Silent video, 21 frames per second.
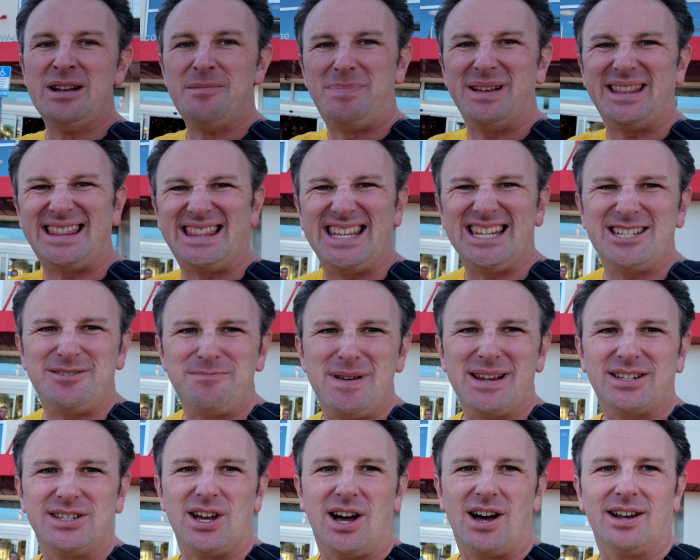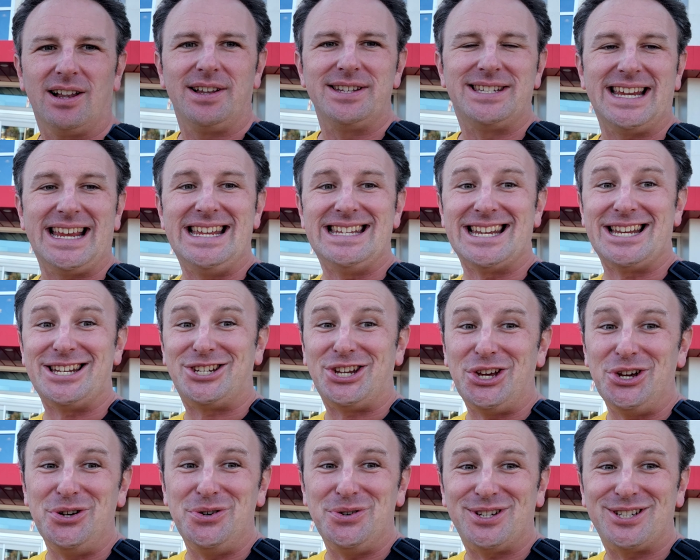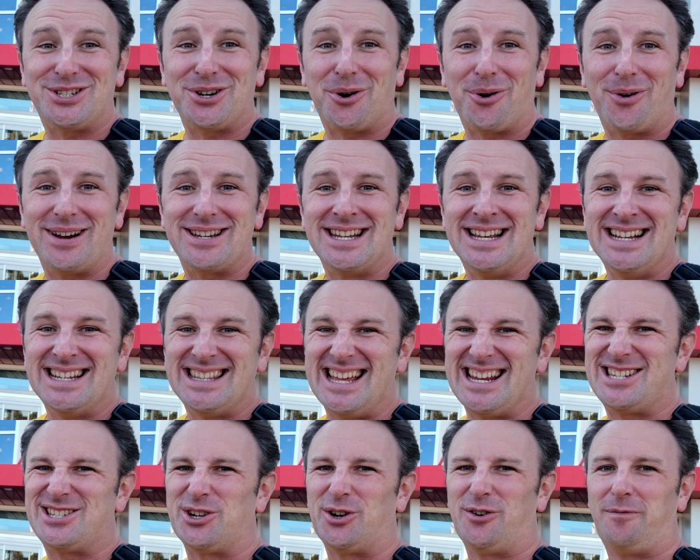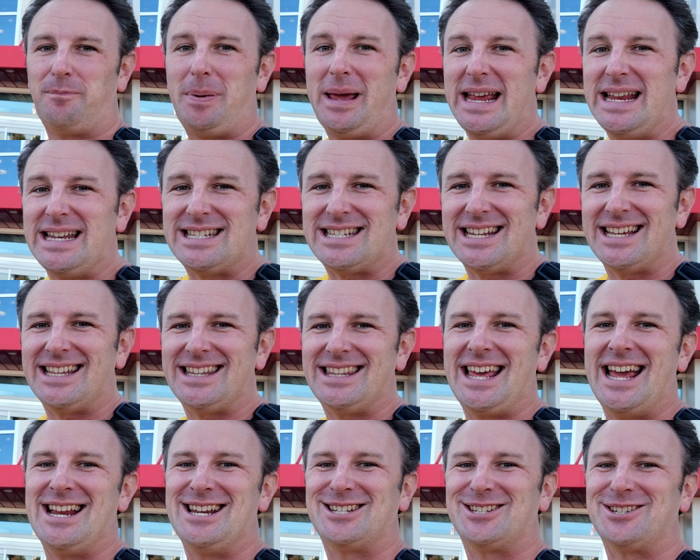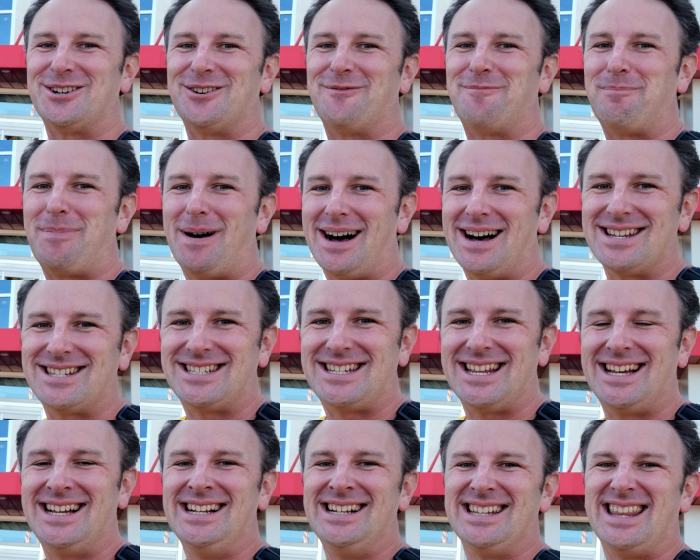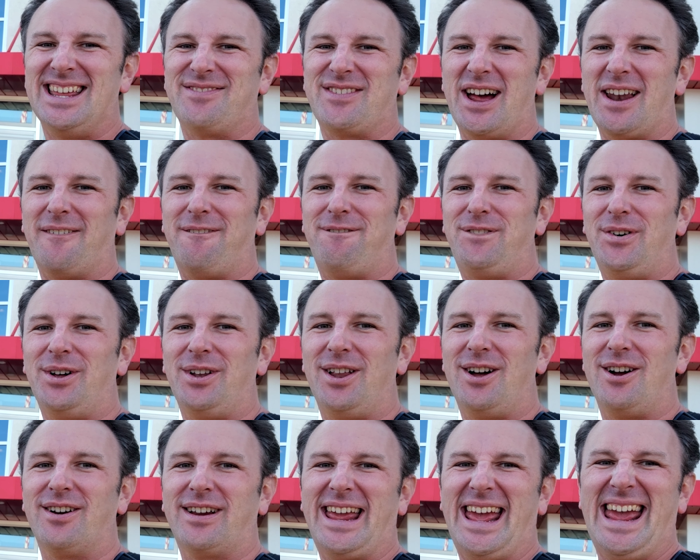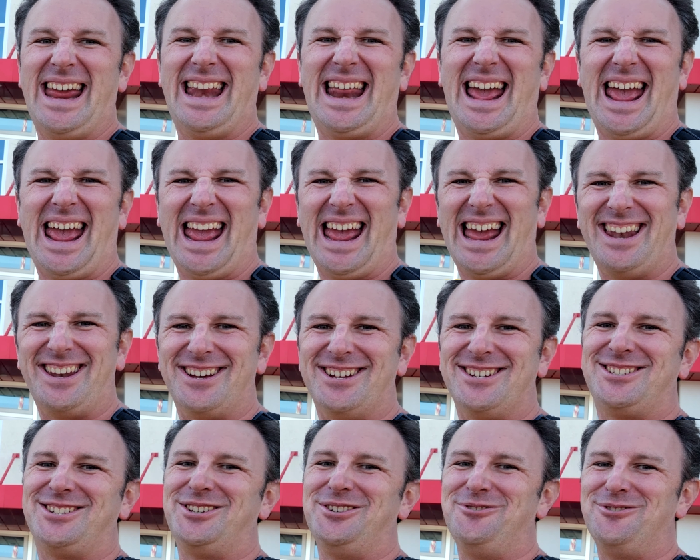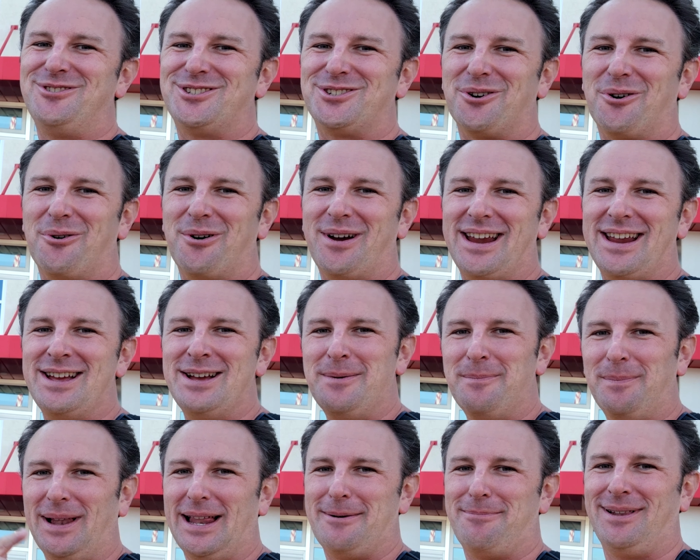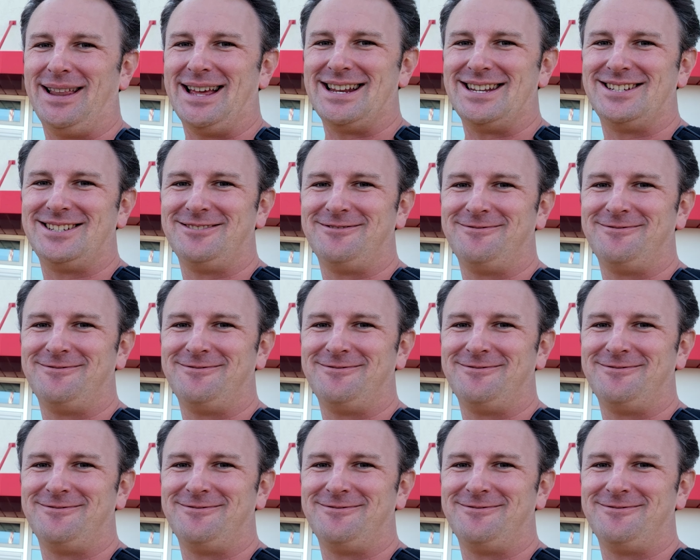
But this McDonald's is two stories. They serve pizza, they serve pasta, they've got a full arcade and a two-story play place.